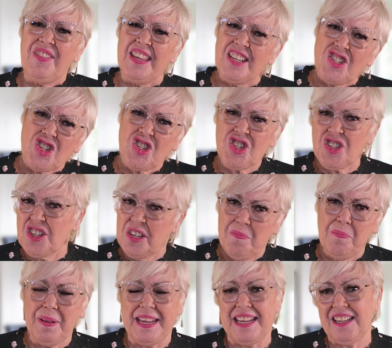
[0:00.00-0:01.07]
this
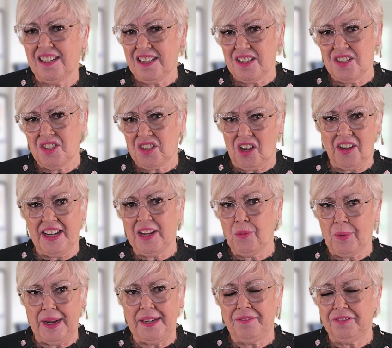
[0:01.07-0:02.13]
should be a concerning
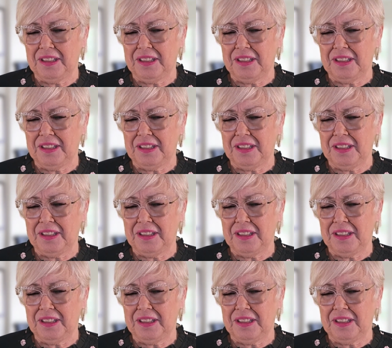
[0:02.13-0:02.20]
red